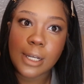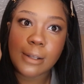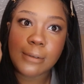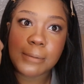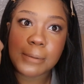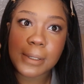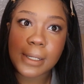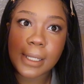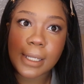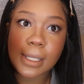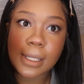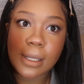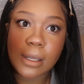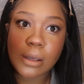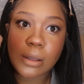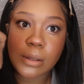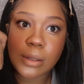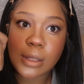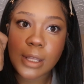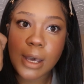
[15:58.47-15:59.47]
And I feel like
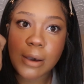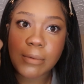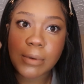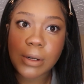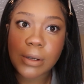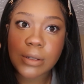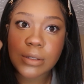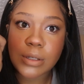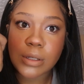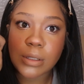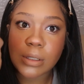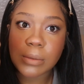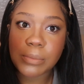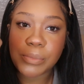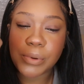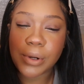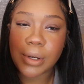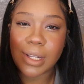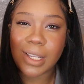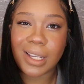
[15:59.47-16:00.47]
that would also look
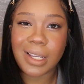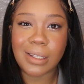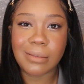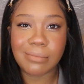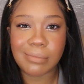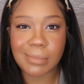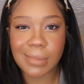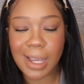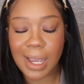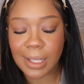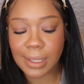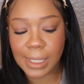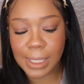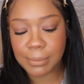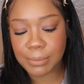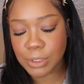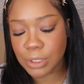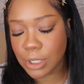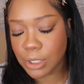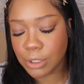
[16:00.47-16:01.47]
pretty. I think
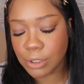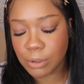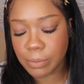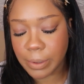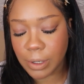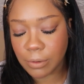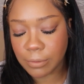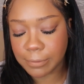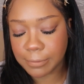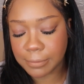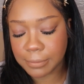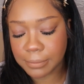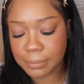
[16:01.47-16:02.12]
I'm just gonna do both.